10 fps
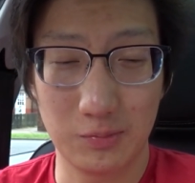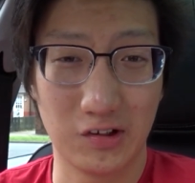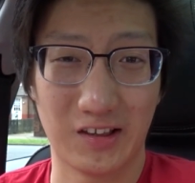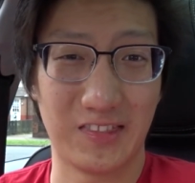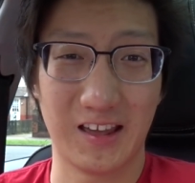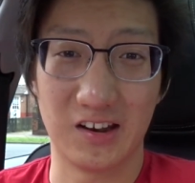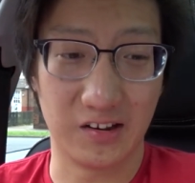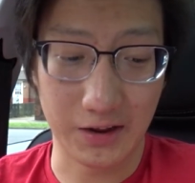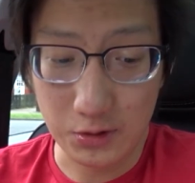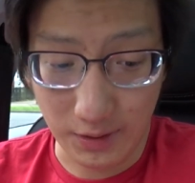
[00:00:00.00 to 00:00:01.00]
because at the end of
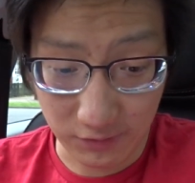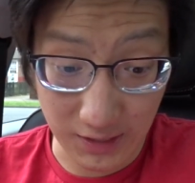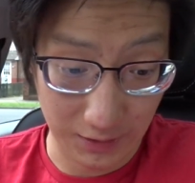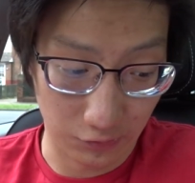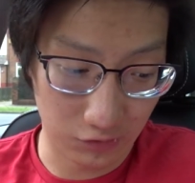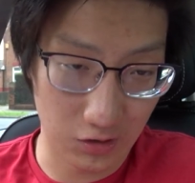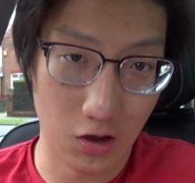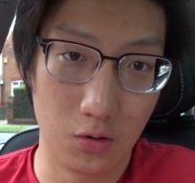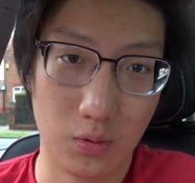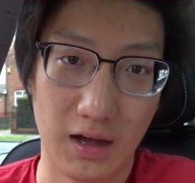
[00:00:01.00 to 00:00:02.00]
the day you have keyless
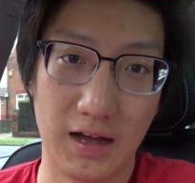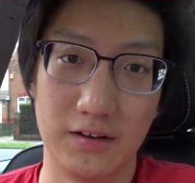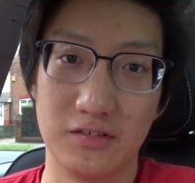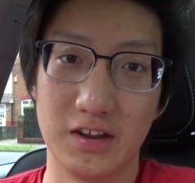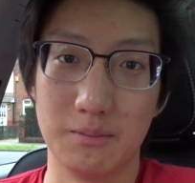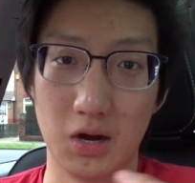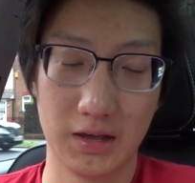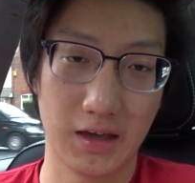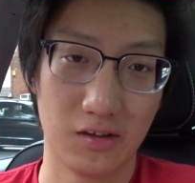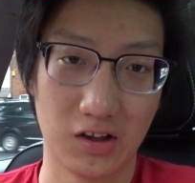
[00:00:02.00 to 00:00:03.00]
go, and in my
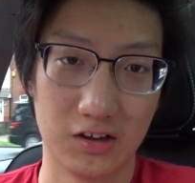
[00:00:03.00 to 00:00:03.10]
case